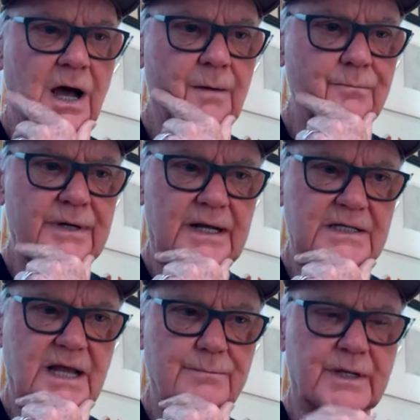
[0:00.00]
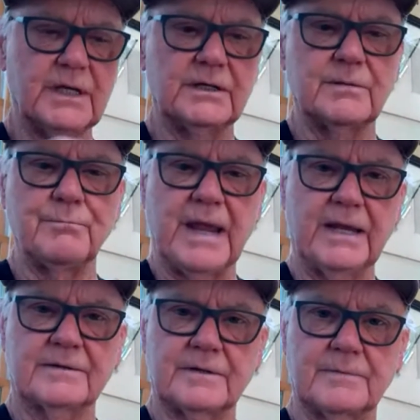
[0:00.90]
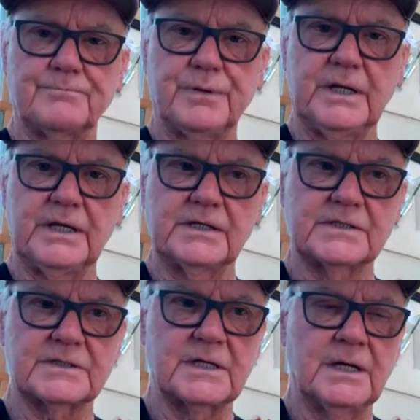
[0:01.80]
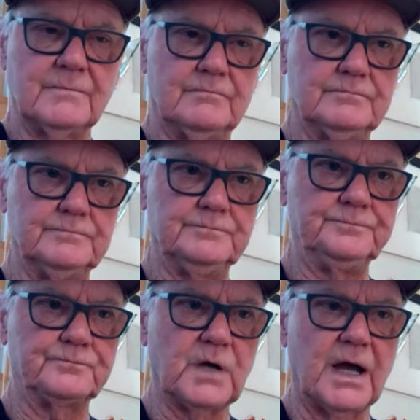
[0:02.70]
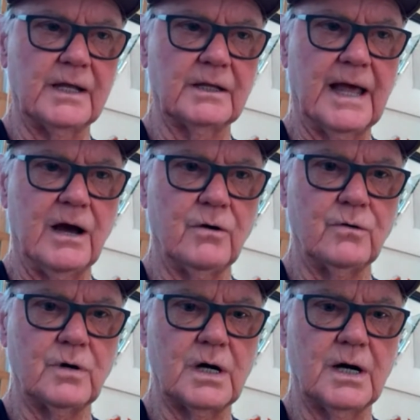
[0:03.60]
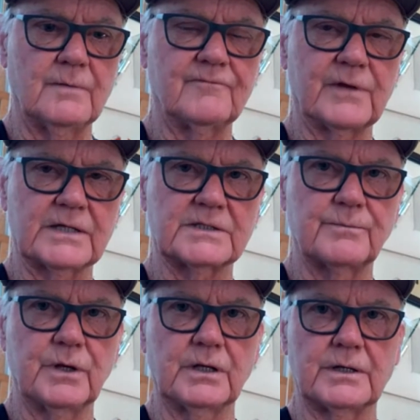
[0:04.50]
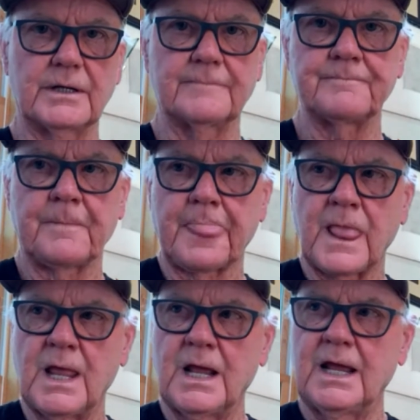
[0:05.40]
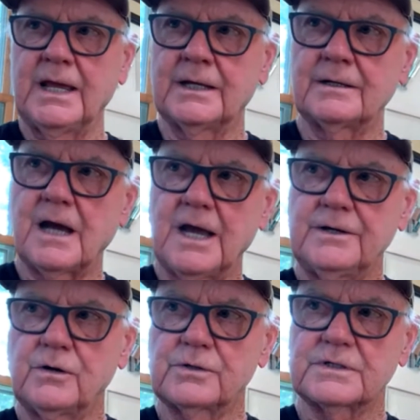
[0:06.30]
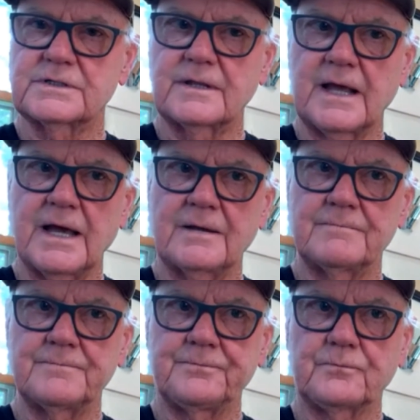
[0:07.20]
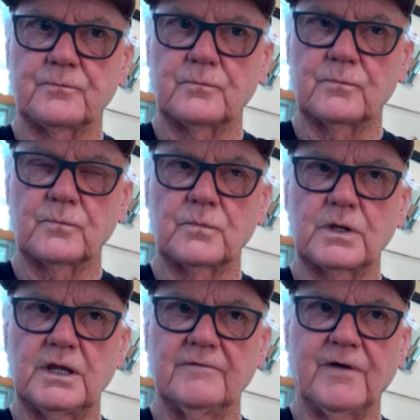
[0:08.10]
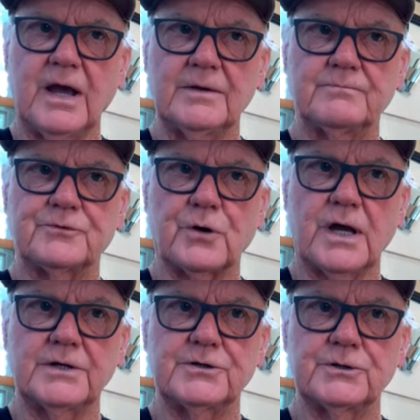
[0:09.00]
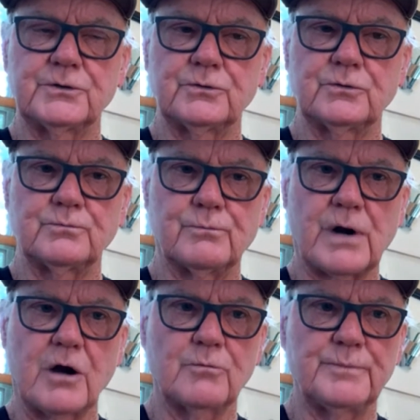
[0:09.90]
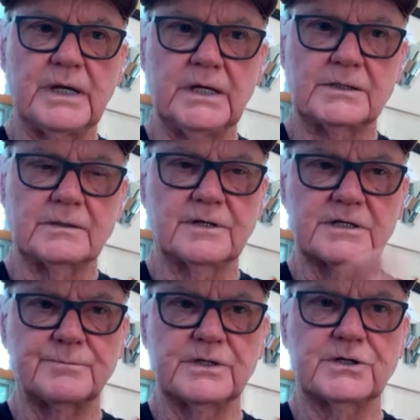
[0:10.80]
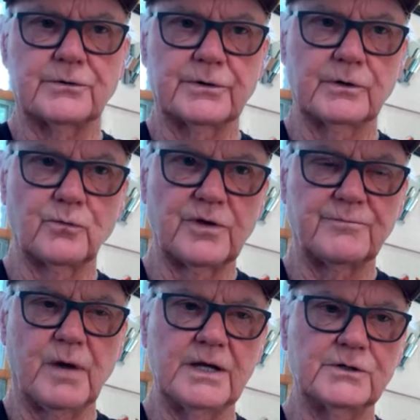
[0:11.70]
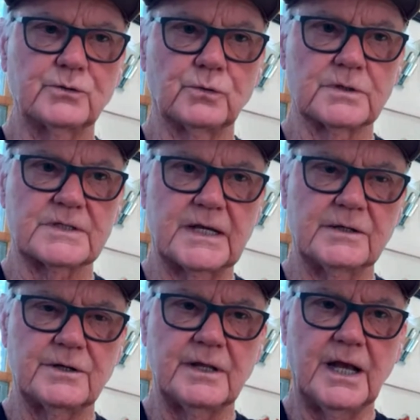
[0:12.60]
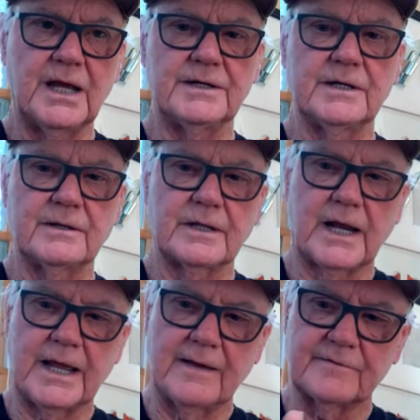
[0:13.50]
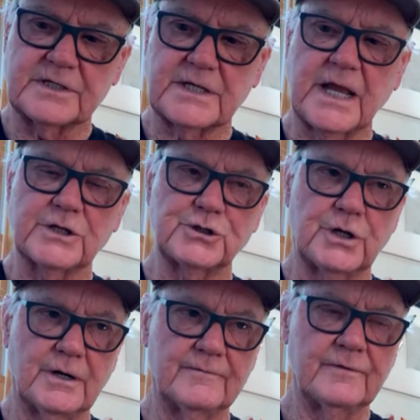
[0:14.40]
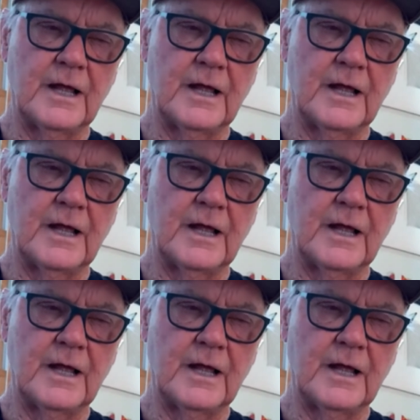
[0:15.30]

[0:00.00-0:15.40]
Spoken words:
but as I begin to make the piece, I allow flexibility. And I notice that if I try to browbeat this material with my tools into the idea that I have a sketch of,